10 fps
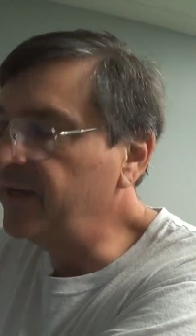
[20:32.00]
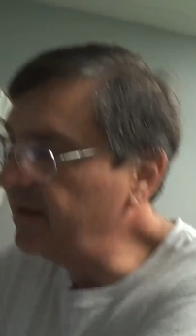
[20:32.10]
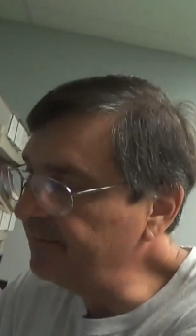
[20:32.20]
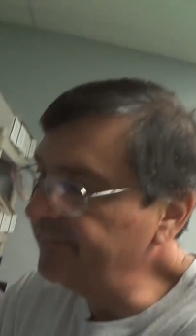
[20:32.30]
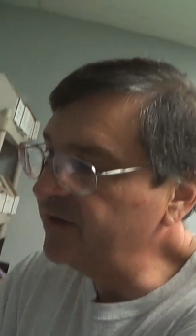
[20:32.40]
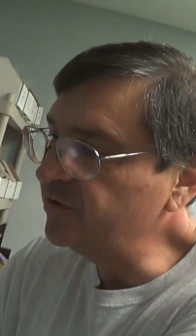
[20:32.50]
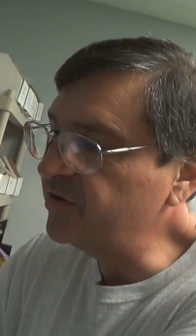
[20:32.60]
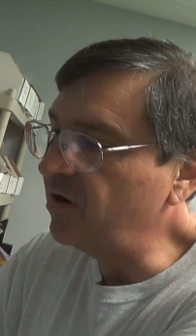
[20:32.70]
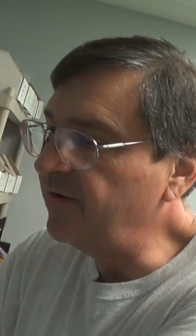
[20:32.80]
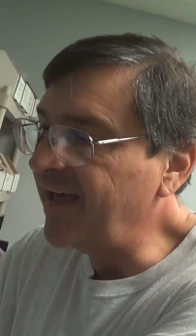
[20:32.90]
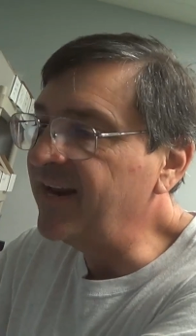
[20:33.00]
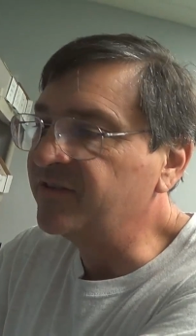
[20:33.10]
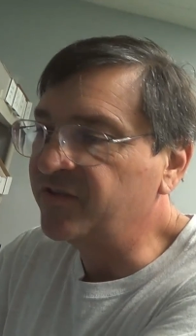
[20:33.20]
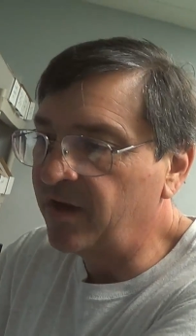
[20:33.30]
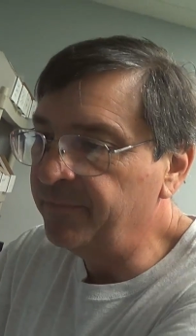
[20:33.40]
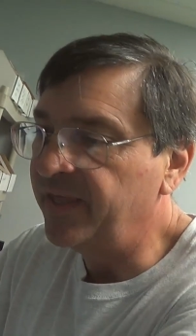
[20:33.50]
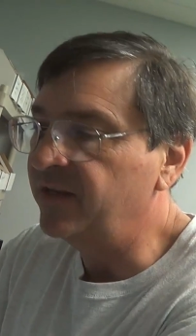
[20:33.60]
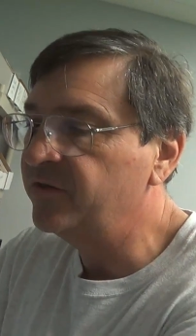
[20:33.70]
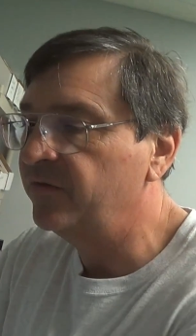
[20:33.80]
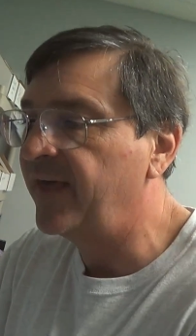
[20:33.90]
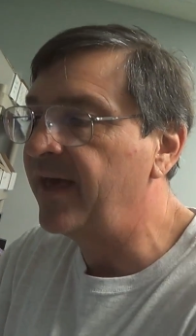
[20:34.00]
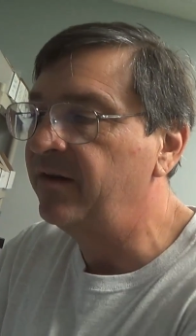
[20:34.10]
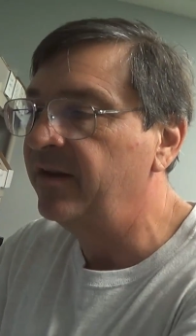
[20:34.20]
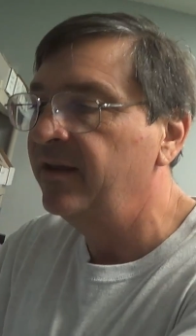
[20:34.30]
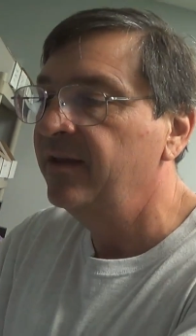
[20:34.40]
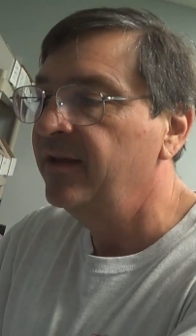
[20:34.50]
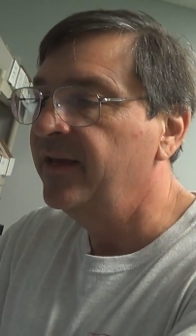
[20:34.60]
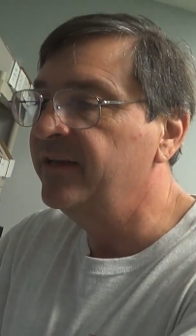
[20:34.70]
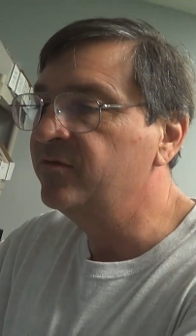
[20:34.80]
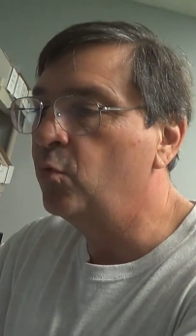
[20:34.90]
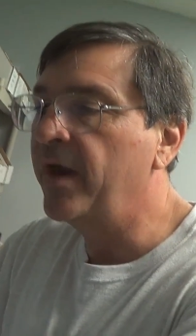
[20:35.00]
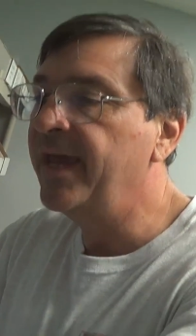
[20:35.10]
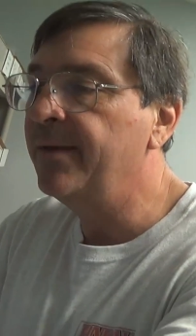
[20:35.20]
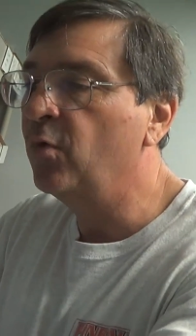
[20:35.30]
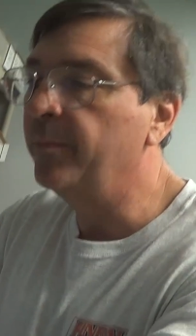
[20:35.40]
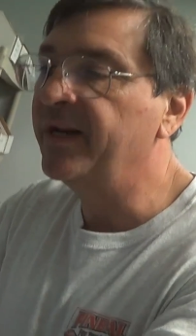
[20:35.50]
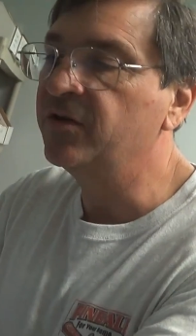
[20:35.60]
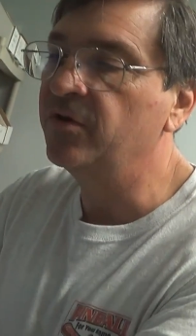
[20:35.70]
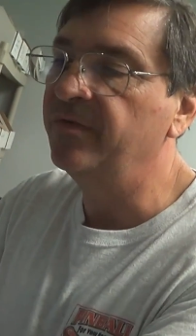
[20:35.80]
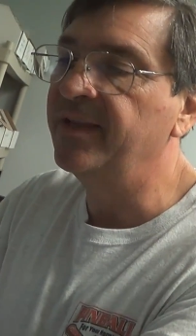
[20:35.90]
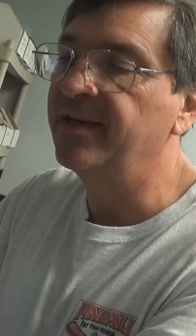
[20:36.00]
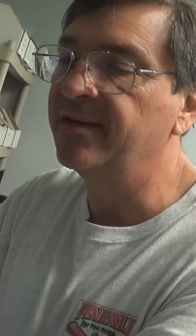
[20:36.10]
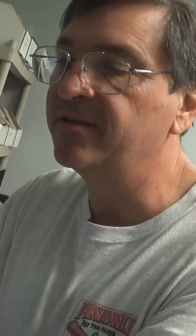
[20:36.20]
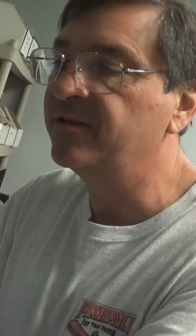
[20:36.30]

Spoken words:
Fuses, yep, that is sub miniature. That is way more miniature than this.